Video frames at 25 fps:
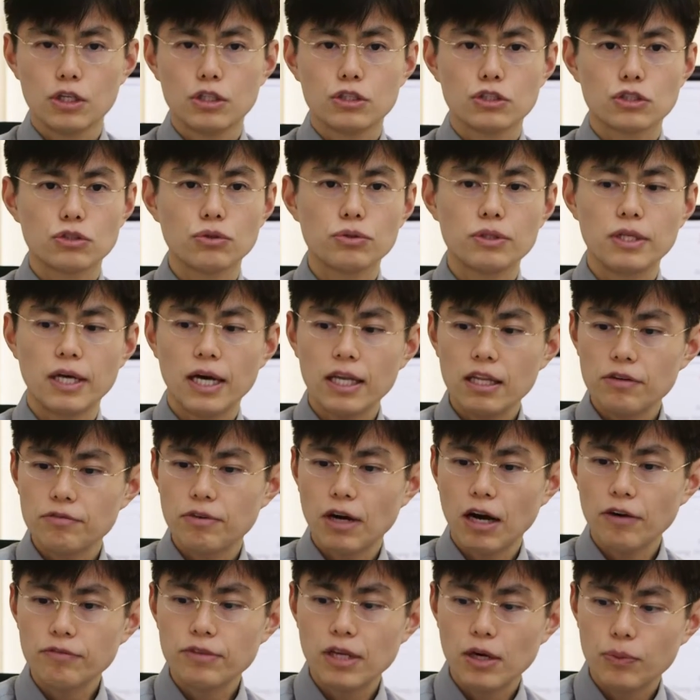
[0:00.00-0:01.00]
So the other
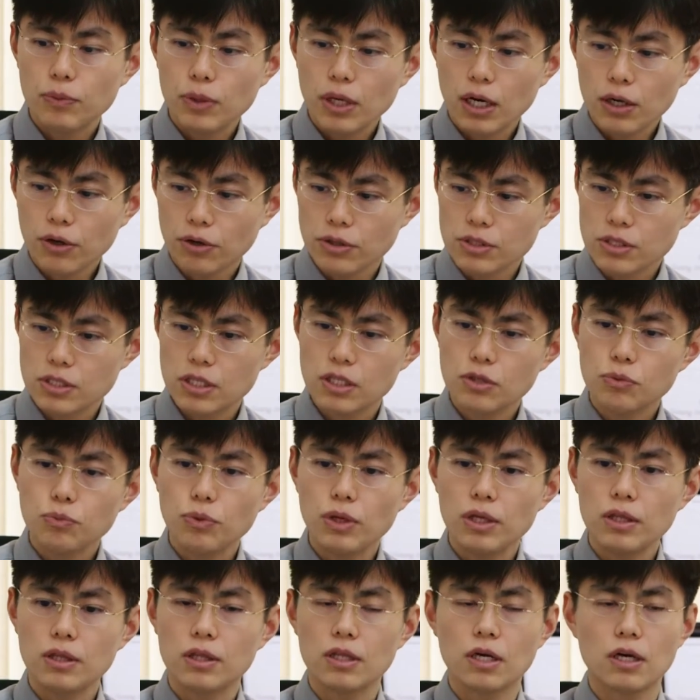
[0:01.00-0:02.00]
valve that we are concerned
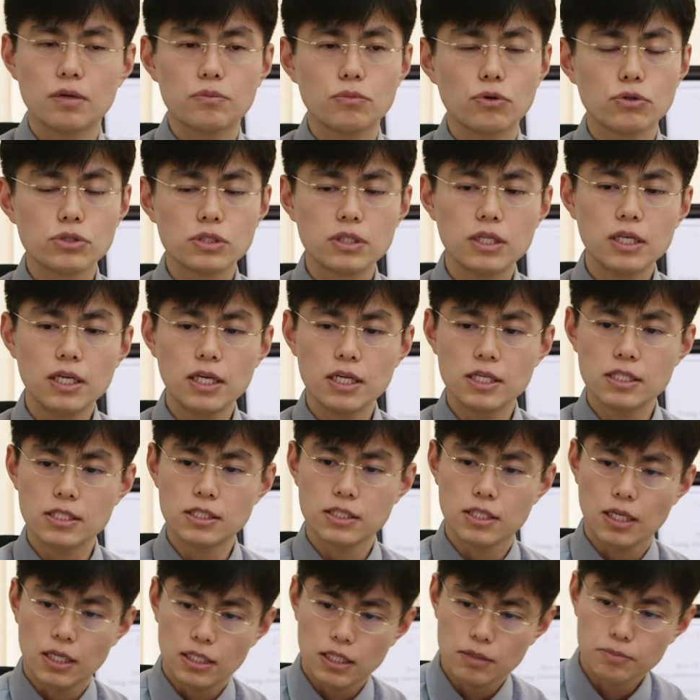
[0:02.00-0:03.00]
with mostly
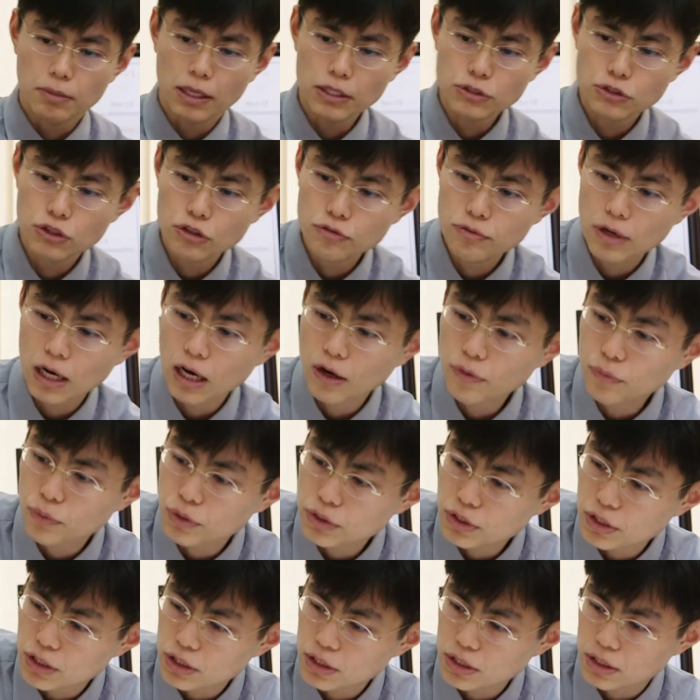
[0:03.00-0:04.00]
is the mitral valve,
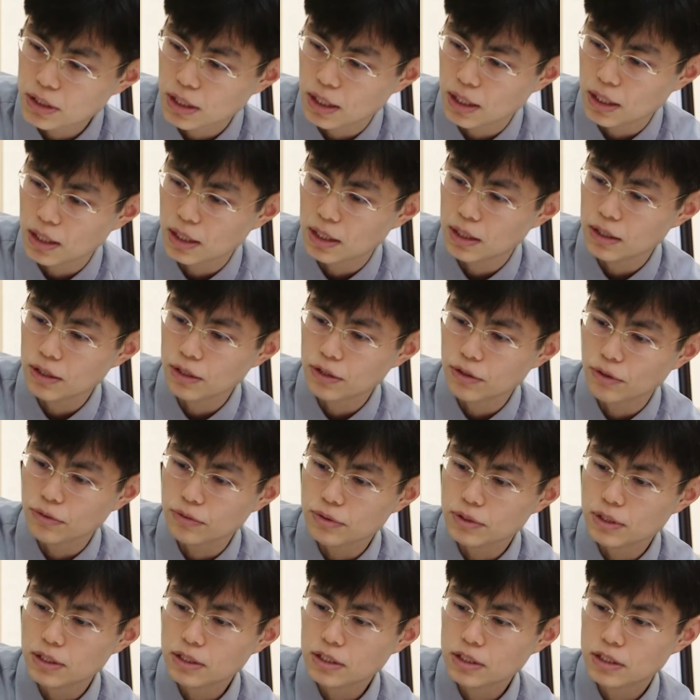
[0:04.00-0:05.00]
which is
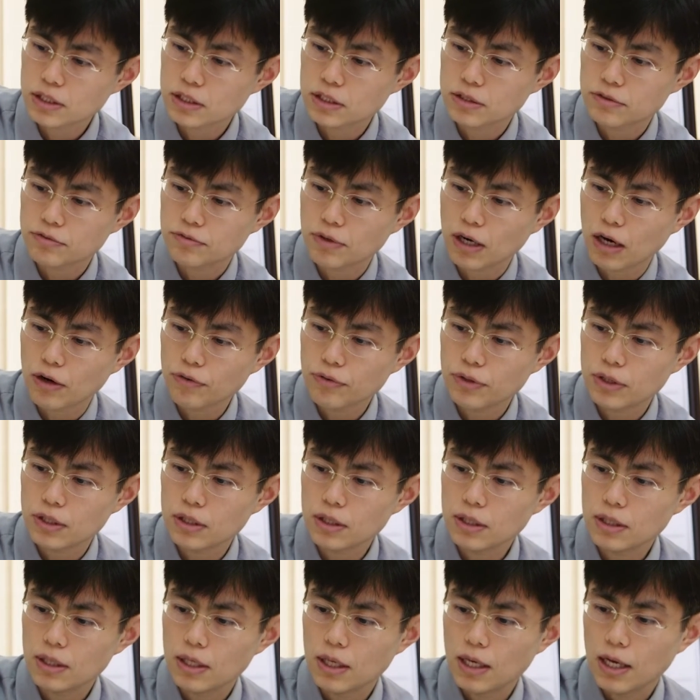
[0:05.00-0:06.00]
this valve
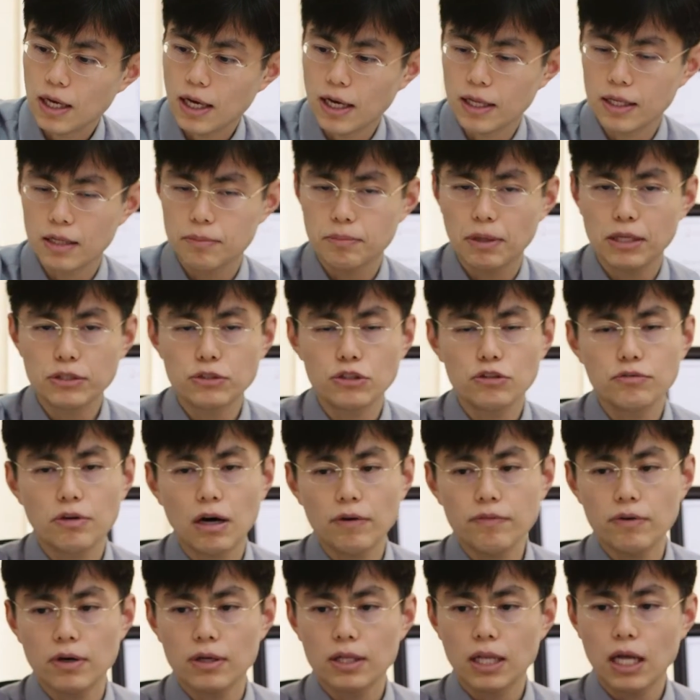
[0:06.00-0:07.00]
here. And the mitral
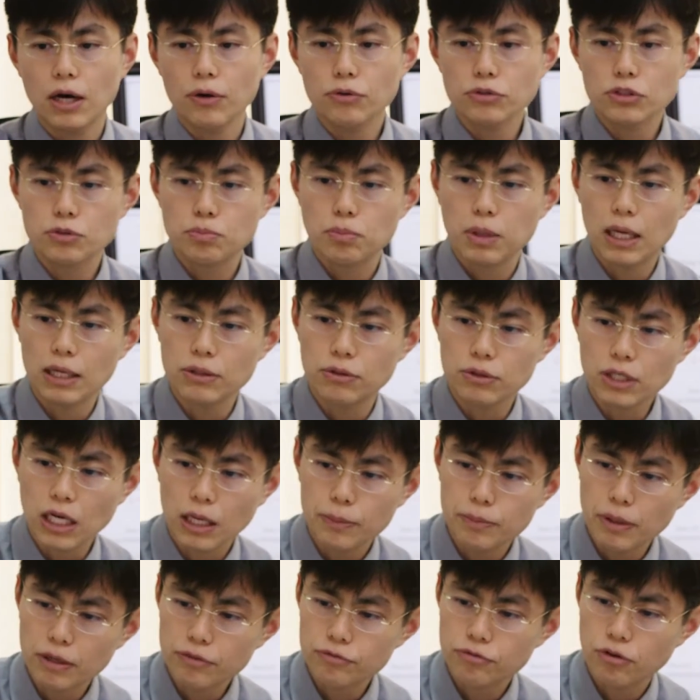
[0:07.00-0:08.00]
valve allows blood to
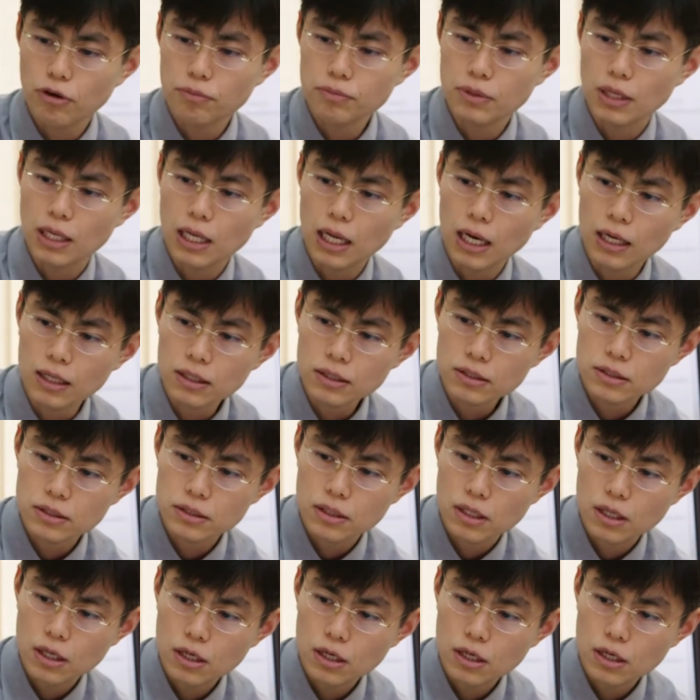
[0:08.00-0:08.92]
come back from the lungs